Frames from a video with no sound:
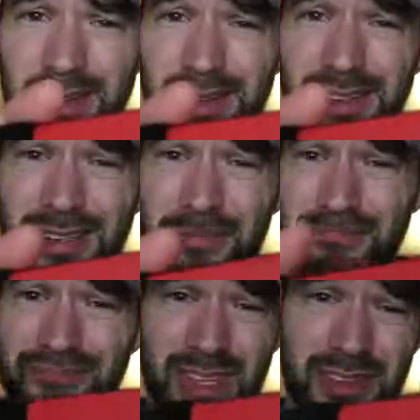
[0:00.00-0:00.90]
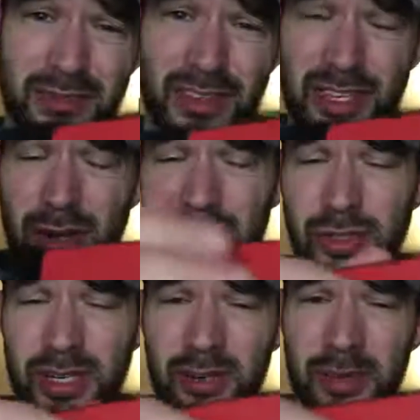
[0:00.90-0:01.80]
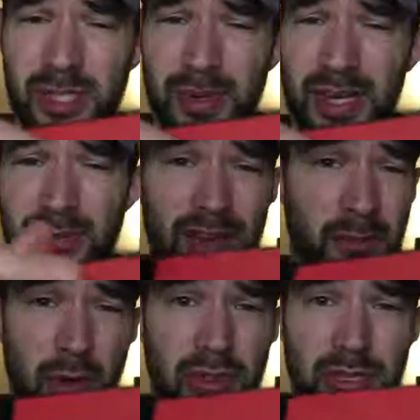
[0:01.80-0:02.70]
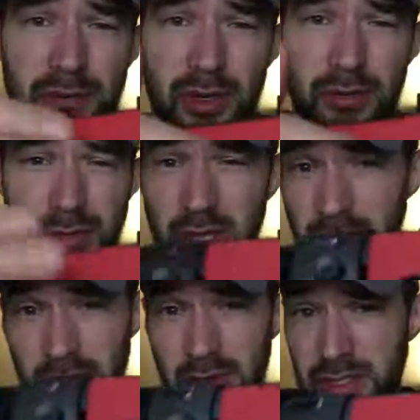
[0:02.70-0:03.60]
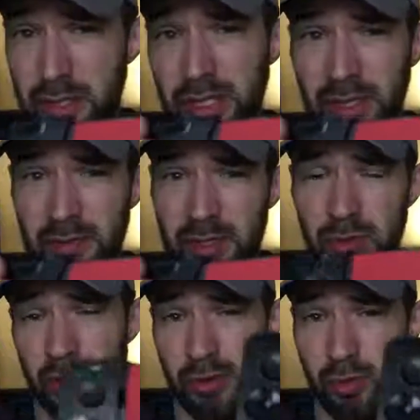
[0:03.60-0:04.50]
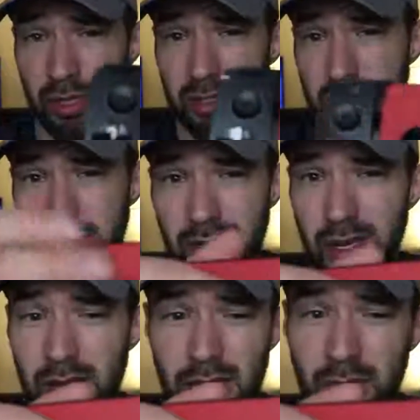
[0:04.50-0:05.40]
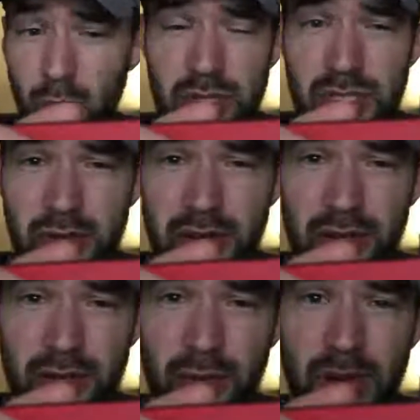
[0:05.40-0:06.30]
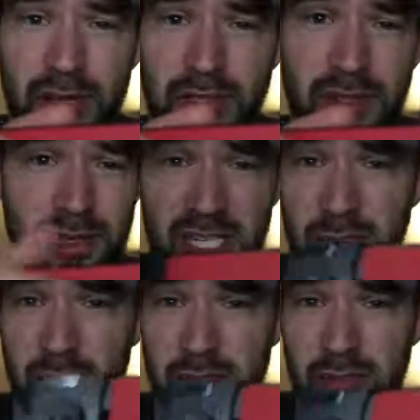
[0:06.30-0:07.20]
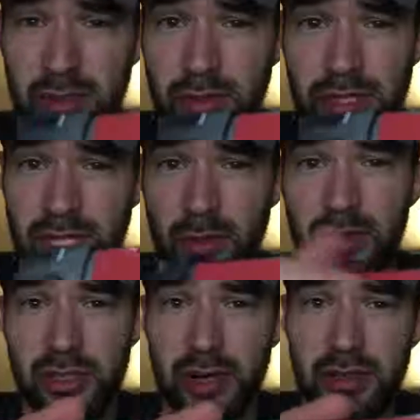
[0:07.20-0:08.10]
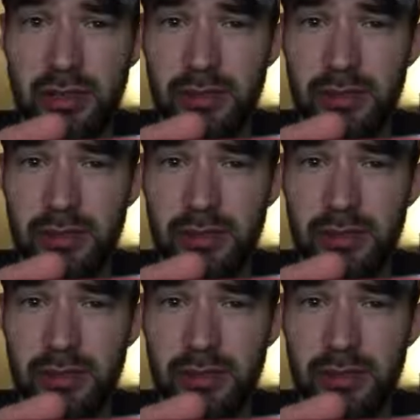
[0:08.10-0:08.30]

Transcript: And $50 right now at Best Buy if you have a Moto Z phone. Consider getting this one if you want to. Works great. Otherwise, get the Xbox controller because that works great